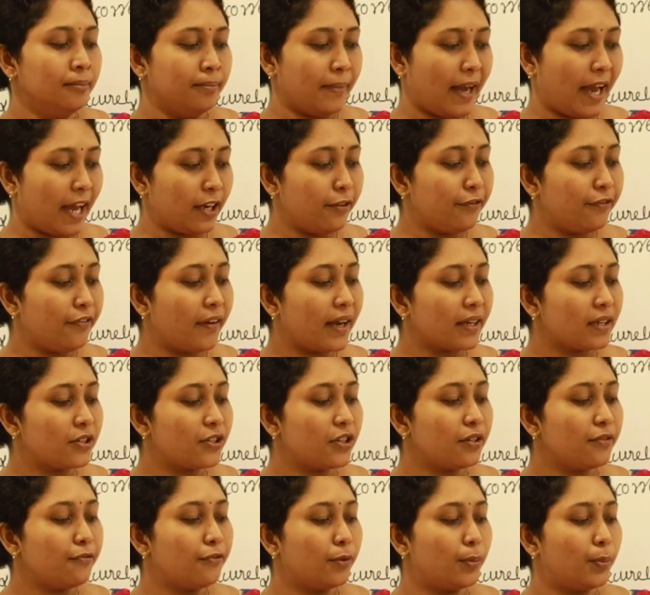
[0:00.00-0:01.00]

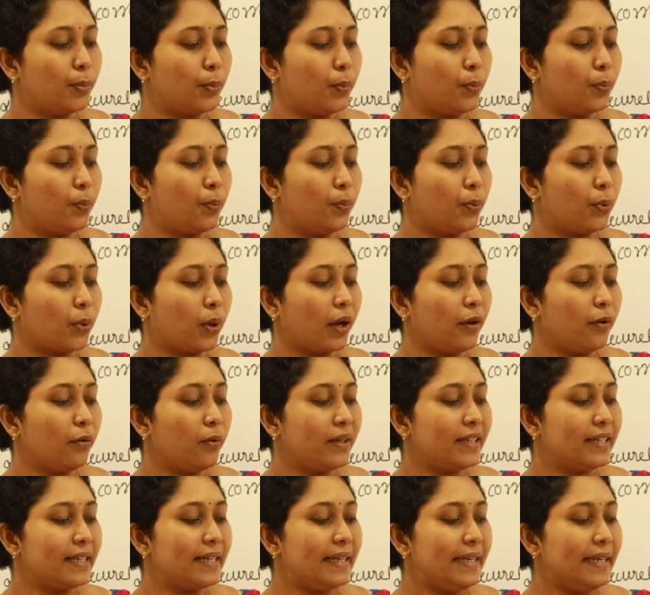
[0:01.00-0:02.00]
manufacturer for
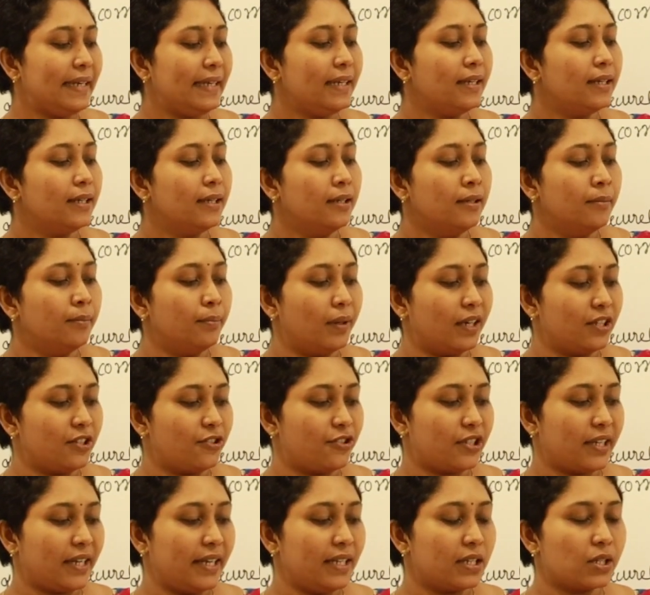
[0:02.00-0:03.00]
privately
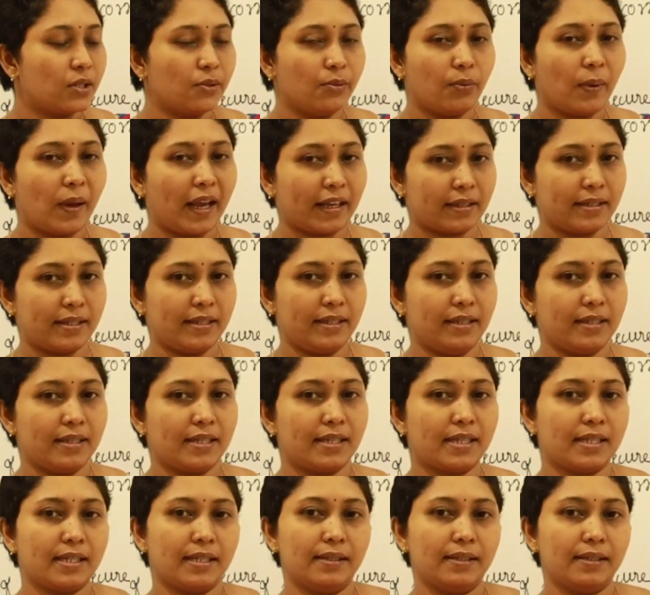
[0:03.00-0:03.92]
purchased vaccines.